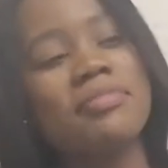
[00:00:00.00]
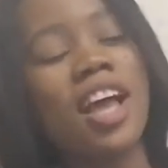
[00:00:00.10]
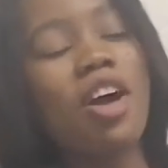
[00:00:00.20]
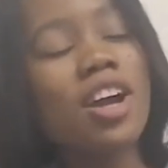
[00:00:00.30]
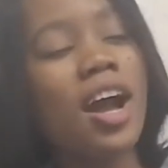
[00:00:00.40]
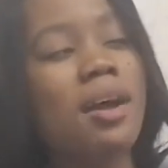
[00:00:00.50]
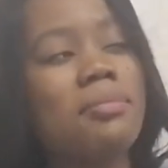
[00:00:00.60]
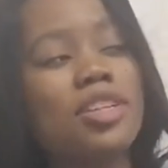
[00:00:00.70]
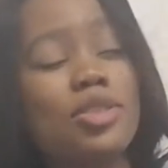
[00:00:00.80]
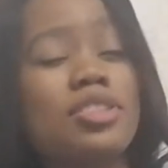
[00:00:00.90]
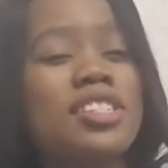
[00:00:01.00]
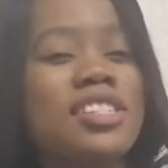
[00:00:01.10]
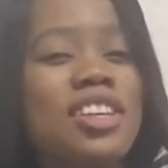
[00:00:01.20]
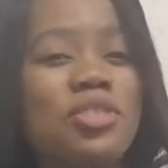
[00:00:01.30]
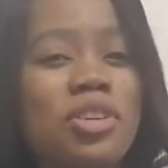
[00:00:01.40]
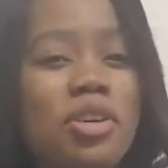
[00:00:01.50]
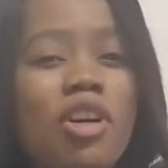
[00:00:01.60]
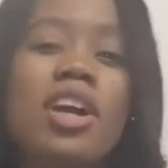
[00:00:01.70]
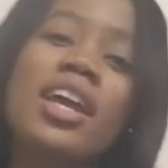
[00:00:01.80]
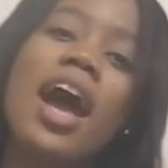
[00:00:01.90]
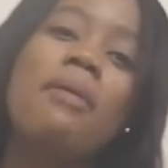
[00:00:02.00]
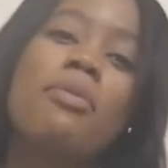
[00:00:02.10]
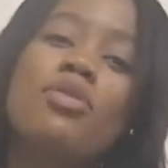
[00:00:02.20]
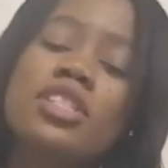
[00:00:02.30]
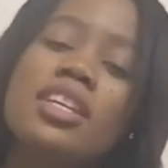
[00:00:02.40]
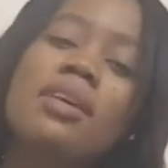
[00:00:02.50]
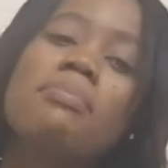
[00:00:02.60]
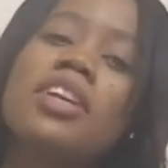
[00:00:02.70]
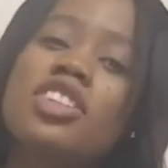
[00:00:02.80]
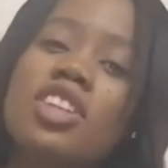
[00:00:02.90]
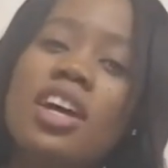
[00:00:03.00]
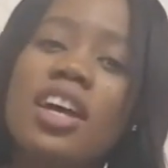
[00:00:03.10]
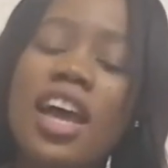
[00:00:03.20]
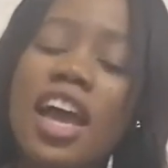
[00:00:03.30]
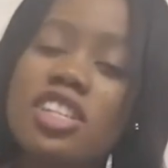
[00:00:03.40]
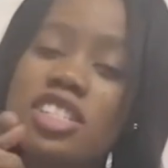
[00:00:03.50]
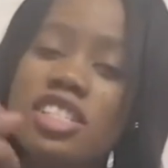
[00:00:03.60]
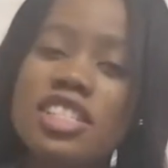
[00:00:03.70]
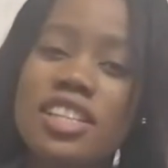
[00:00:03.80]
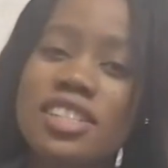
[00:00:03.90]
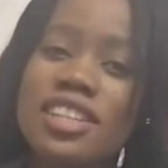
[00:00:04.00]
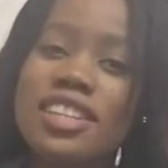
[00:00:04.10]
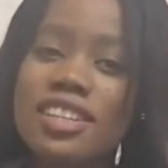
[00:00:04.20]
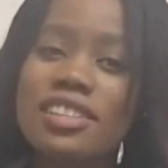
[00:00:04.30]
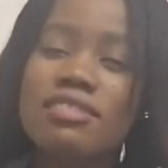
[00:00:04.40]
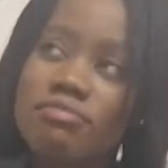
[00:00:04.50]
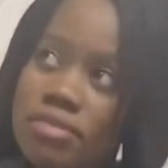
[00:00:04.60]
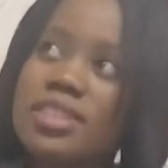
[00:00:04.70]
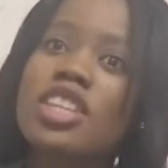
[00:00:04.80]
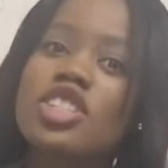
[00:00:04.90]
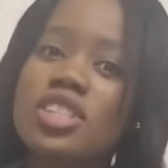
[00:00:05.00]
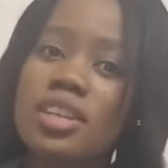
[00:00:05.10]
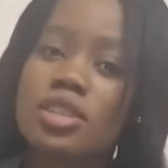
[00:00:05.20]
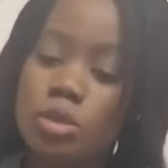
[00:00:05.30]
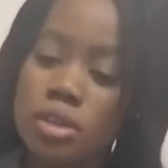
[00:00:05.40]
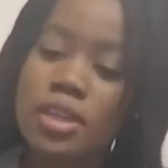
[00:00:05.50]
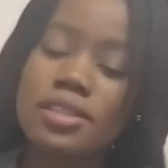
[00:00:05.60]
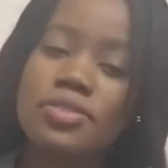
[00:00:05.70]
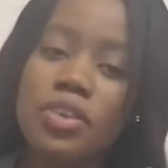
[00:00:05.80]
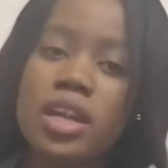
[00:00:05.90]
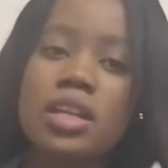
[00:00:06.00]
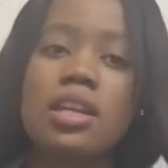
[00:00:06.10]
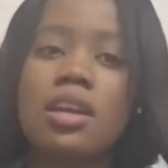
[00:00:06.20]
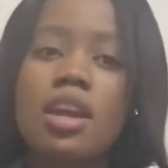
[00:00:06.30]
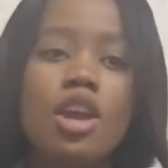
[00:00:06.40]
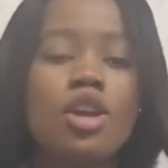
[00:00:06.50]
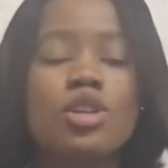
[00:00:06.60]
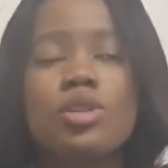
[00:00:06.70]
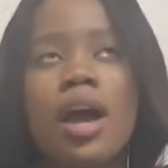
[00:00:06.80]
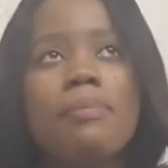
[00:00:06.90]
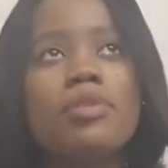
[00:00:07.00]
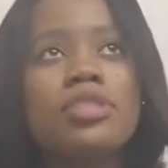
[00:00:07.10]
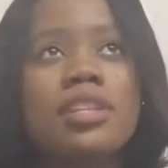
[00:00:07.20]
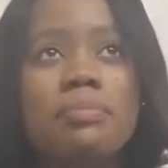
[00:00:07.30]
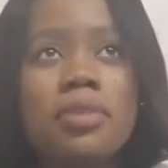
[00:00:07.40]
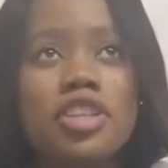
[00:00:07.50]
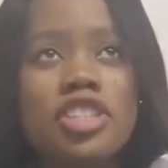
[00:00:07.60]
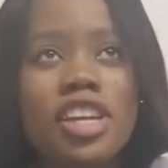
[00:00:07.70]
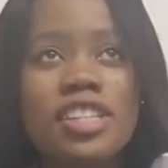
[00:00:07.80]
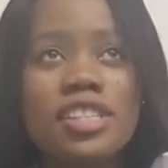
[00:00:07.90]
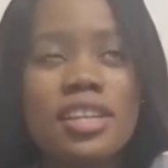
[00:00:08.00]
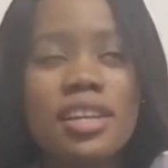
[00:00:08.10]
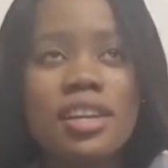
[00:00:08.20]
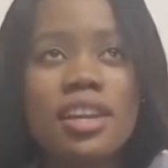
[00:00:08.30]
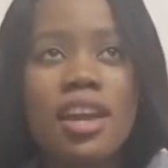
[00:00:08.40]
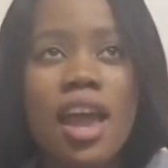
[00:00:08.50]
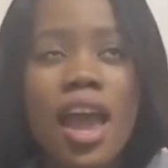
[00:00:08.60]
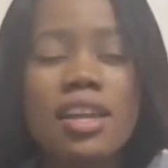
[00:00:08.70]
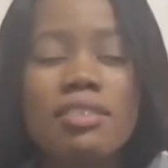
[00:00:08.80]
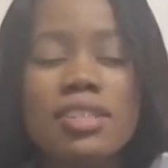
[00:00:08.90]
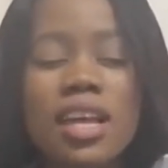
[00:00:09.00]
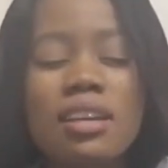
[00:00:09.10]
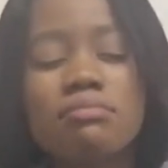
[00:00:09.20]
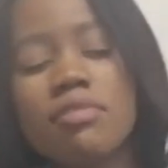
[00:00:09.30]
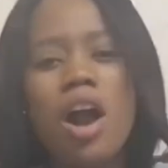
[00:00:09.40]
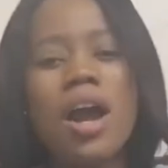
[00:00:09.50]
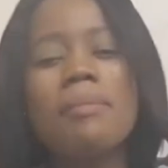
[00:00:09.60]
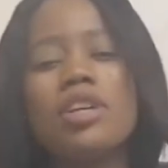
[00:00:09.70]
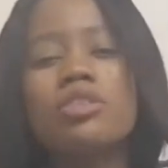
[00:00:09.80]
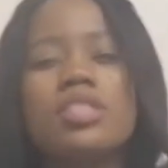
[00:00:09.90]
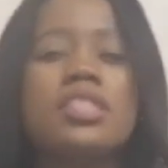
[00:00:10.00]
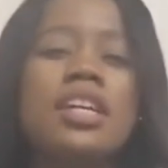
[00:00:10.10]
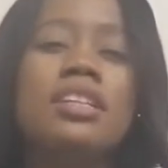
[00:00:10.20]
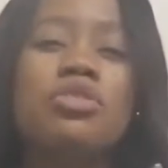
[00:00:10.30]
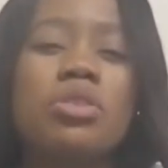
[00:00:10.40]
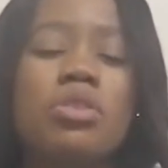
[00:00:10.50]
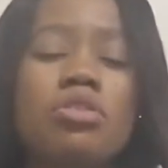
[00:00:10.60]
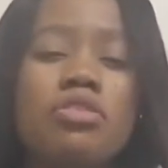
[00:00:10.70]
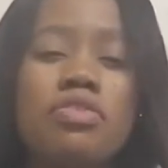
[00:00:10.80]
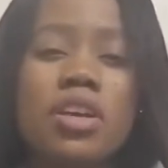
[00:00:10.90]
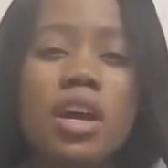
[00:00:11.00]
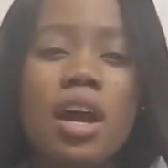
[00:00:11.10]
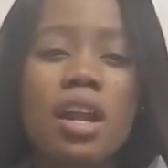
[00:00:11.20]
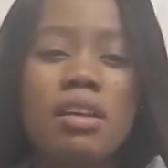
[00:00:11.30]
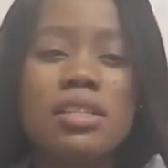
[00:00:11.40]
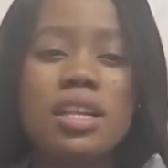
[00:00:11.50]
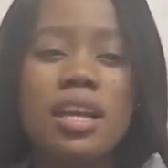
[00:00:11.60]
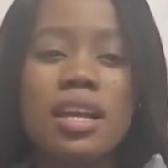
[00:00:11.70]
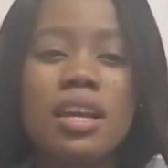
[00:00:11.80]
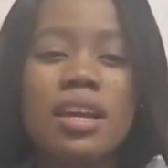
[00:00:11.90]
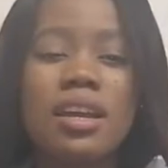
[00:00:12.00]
how come I don't see a ring on? Okay, I posted a picture actually yesterday, Thursday, today it's Friday. So I posted a picture yesterday and he was like, how come I don't see any ring on your finger? And I was like,